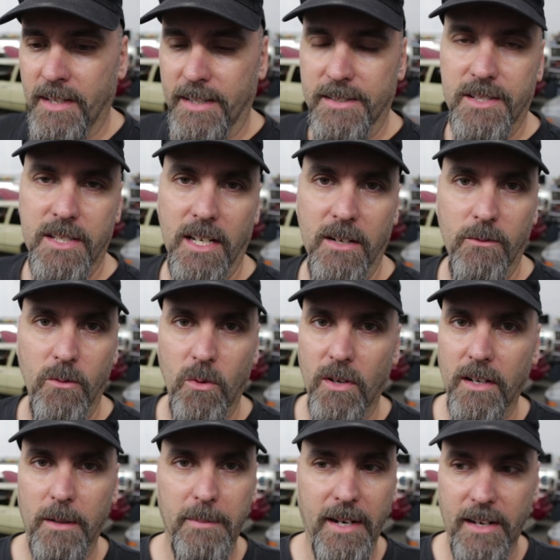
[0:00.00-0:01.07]
instead of
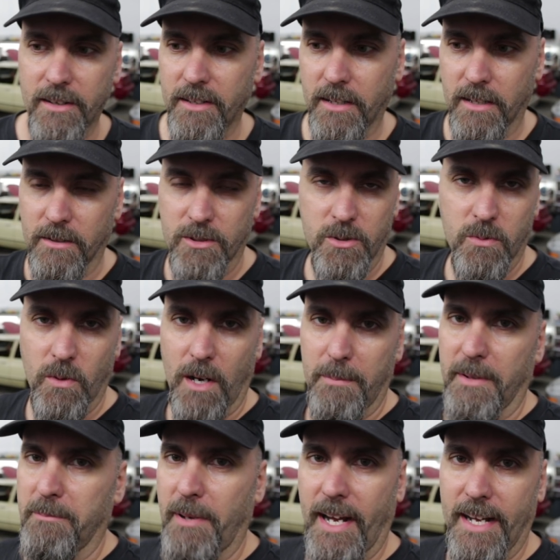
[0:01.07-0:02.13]
worrying about, you know,
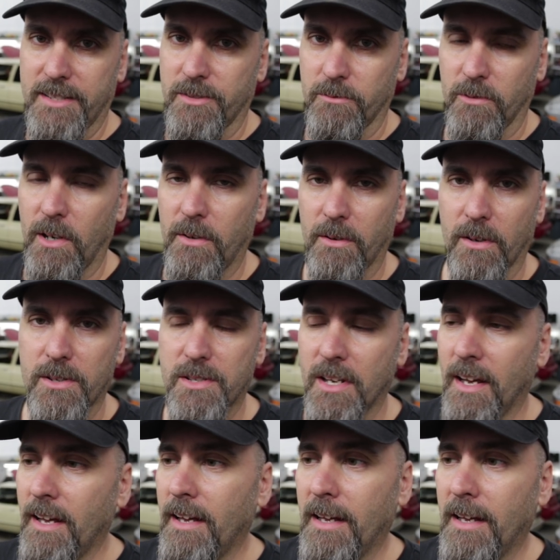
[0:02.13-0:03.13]
swapping pads and rotors,